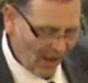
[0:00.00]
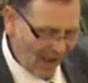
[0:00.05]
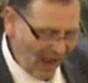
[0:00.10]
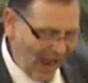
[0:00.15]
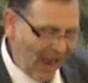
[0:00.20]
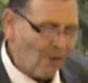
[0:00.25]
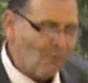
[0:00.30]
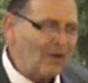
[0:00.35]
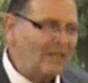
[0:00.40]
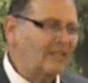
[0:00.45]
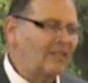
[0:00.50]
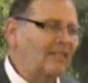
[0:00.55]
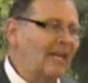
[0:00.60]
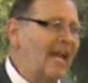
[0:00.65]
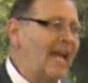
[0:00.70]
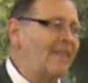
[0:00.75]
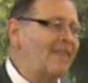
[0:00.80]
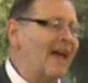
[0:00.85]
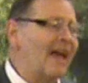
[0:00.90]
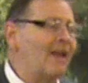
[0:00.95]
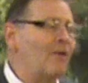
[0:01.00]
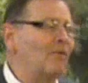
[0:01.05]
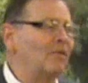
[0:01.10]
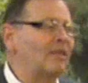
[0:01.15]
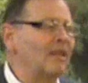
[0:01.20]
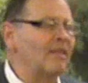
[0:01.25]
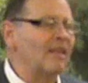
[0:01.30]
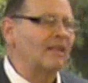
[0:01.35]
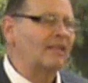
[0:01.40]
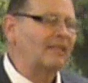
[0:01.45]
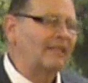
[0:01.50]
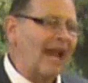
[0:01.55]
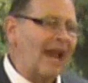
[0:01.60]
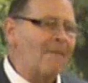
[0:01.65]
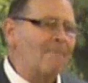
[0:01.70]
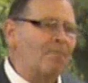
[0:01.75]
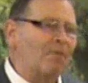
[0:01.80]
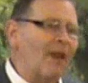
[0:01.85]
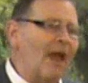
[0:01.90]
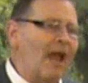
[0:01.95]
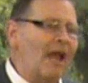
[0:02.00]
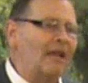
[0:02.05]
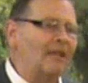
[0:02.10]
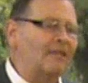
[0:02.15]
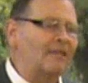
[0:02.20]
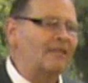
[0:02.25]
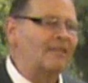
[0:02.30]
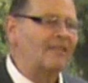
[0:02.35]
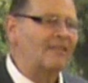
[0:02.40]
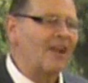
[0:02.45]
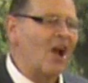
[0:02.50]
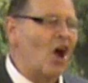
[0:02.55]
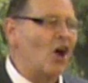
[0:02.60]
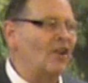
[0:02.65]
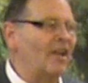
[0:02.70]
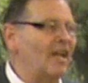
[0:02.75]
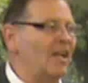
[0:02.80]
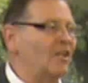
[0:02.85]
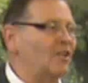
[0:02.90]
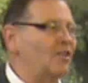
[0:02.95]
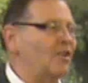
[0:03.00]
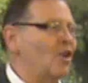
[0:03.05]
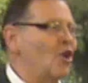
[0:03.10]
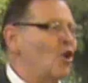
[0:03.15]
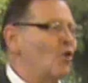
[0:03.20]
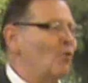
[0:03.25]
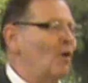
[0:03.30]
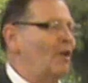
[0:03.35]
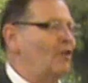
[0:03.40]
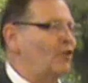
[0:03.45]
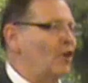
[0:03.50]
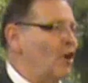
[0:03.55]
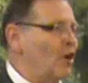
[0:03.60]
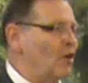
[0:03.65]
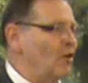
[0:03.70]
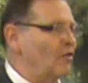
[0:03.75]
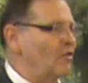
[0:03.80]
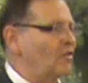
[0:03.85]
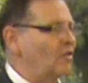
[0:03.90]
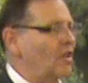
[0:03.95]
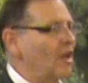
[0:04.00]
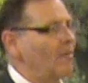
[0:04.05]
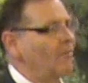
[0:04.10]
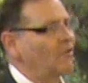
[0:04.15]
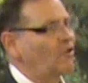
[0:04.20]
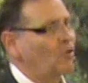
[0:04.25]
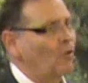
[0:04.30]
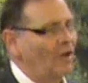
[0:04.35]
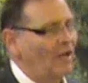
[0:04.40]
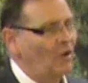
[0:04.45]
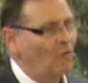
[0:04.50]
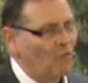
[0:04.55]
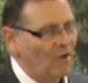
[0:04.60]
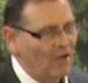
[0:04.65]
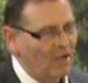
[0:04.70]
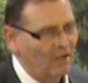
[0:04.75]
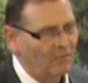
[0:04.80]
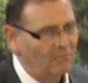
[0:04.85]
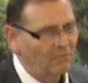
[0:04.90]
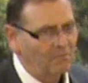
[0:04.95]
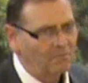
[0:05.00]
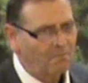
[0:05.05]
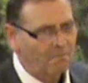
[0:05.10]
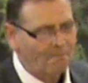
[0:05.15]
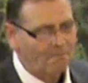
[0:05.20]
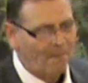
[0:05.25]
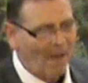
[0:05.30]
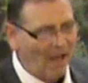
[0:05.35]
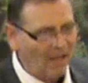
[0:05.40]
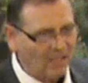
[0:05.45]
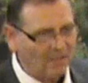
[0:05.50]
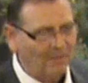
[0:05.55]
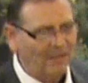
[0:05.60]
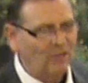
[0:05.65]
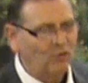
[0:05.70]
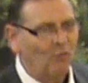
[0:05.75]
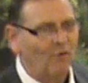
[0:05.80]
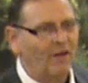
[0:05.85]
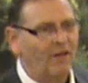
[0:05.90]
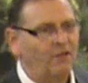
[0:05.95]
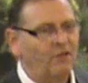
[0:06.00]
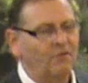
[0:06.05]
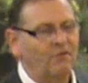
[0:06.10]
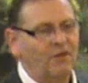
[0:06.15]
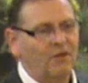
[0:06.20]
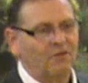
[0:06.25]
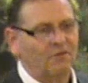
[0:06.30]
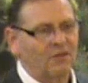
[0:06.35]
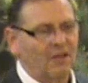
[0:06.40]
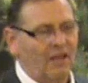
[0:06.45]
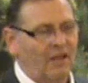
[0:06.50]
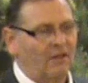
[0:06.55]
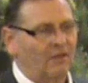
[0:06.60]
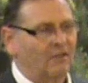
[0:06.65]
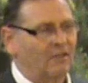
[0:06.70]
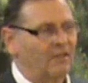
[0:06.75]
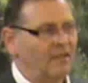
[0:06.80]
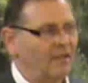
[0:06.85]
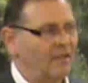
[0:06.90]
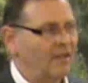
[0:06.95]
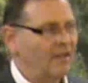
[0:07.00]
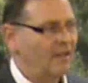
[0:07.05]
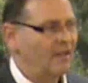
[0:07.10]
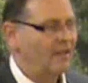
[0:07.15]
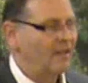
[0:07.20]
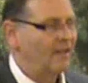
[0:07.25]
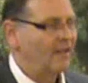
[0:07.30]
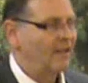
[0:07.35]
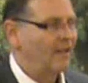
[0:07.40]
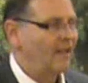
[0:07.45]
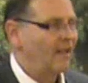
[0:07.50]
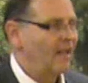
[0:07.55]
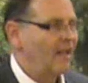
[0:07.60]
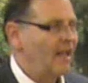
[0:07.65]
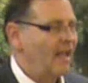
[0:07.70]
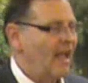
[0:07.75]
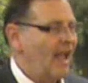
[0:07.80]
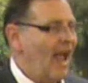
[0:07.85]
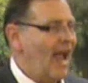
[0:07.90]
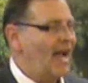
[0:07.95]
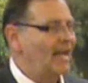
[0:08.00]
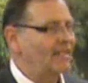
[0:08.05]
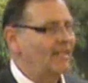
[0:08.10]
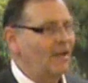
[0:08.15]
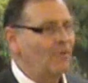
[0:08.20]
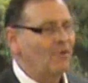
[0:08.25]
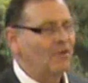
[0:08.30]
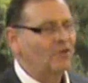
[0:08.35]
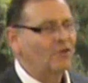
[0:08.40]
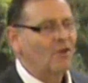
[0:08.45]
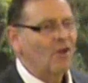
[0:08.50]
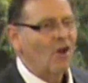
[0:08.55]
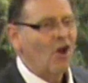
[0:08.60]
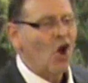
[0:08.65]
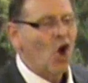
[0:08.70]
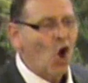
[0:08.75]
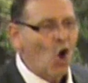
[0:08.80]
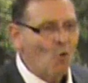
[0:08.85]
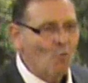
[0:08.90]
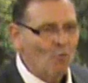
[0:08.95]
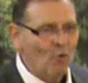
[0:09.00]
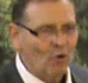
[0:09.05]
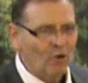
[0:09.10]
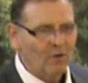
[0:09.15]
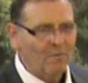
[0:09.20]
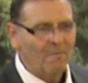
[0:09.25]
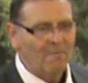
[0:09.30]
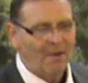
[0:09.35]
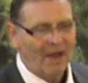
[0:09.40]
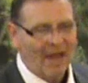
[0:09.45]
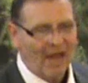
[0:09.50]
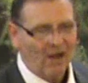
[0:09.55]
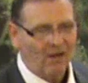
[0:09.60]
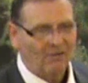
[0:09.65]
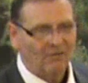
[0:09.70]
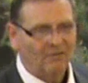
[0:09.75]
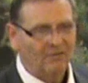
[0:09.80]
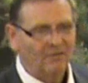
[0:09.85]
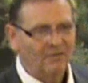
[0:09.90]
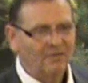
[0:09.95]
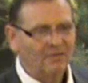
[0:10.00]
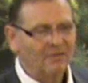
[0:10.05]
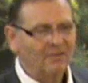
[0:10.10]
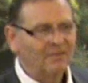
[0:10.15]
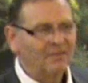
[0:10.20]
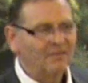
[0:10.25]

And we see that it was in the same place on his return some 21, possibly 22 years later, as he was homeward bound,